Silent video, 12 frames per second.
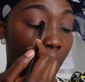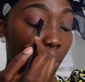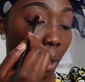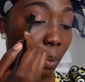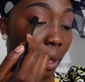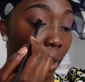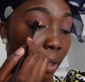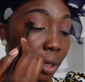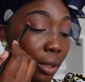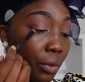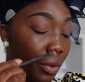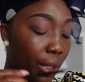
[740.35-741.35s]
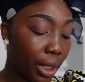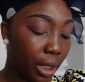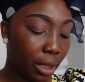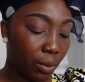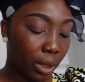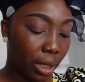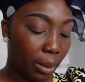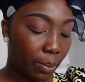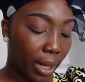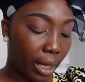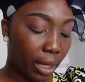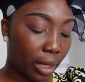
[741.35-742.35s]
My partner agreed. We started
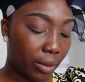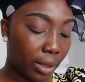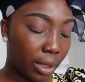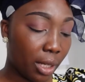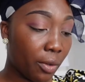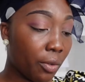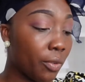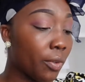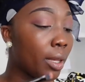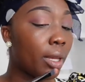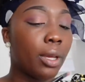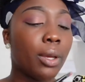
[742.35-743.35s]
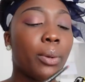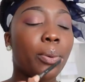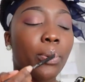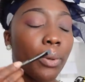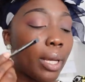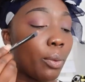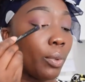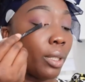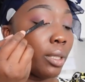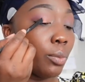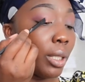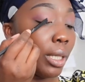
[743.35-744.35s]
packing our stuff and
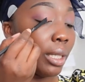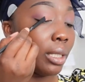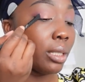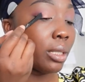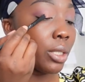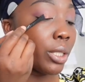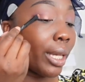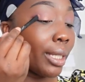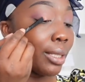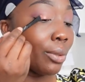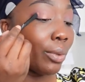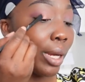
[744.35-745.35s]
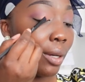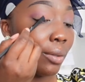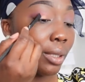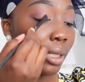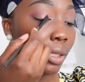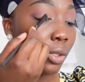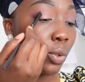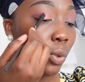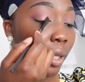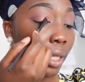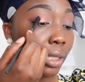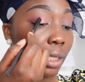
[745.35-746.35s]
we, we checked around and
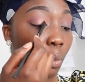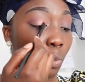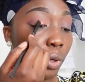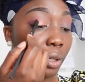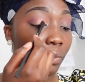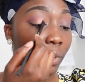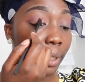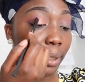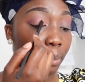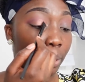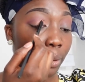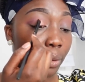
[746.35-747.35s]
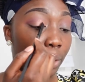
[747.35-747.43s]
saw that some were available.